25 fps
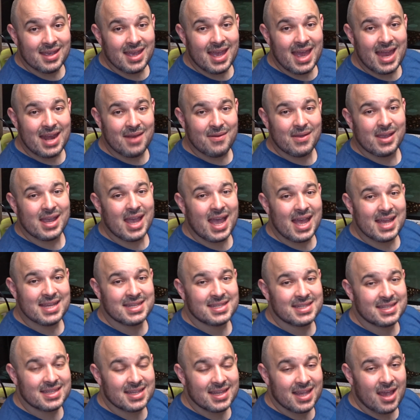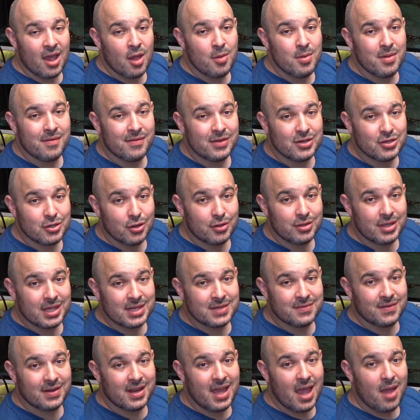Anyway guys, I hope you've enjoyed
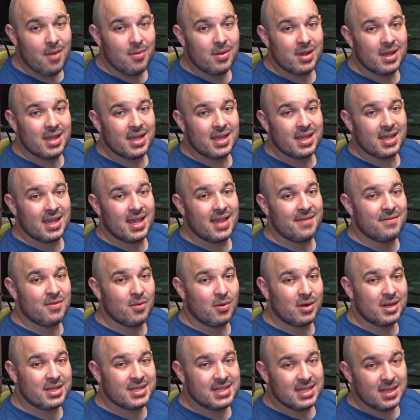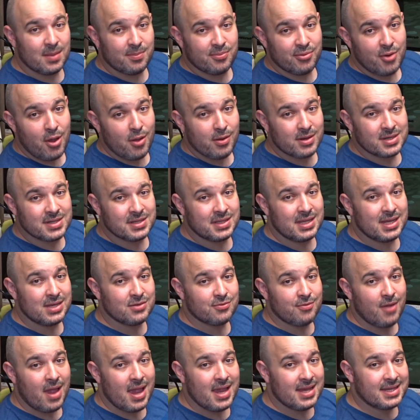this video. If you want to see the progress of these
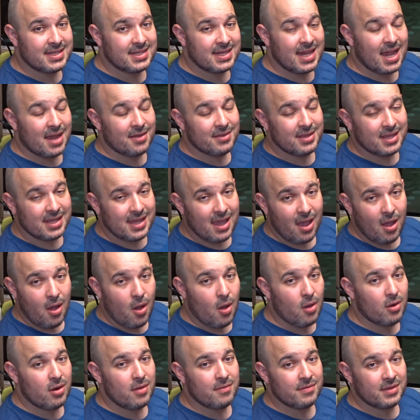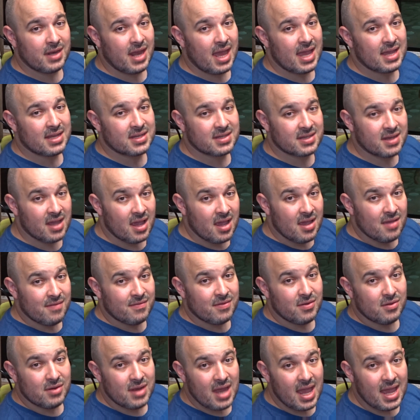rays, see how they get on over the next
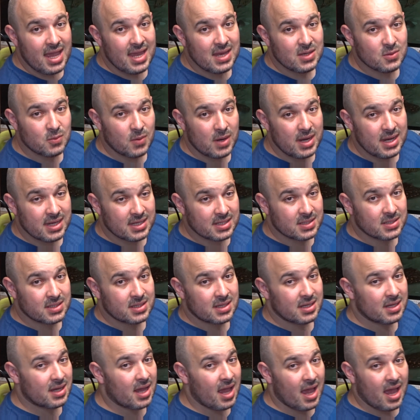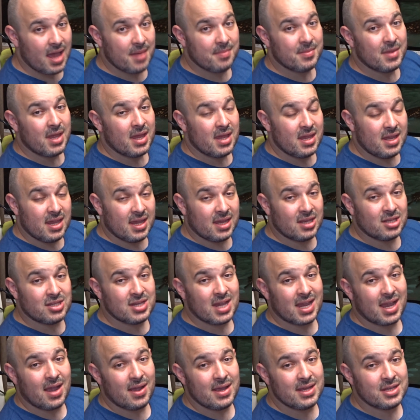few days, weeks, you can
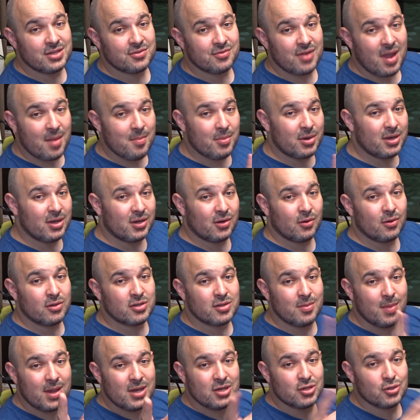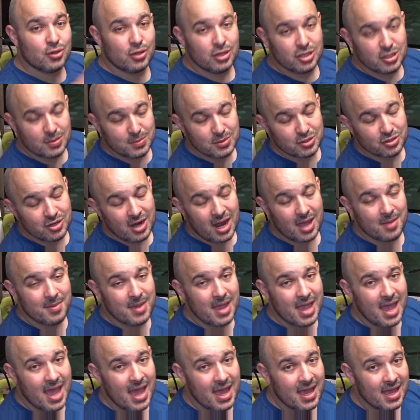check out Instagram, but you can also make sure you subscribe
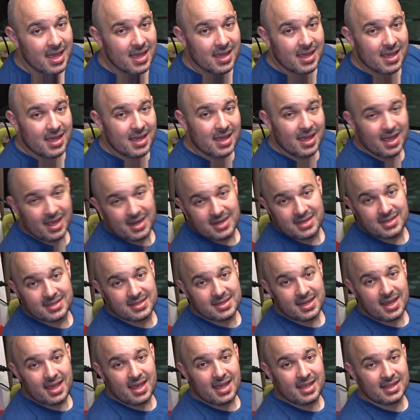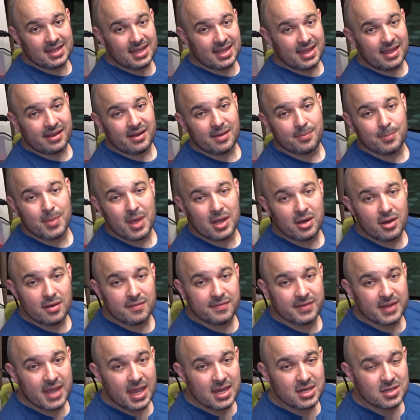here and click on the bell
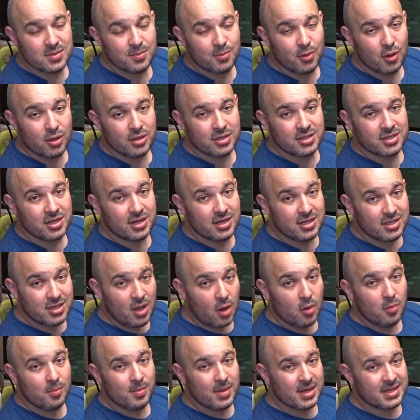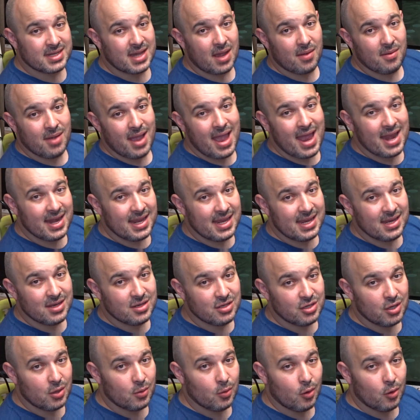notification button so you don't miss out any new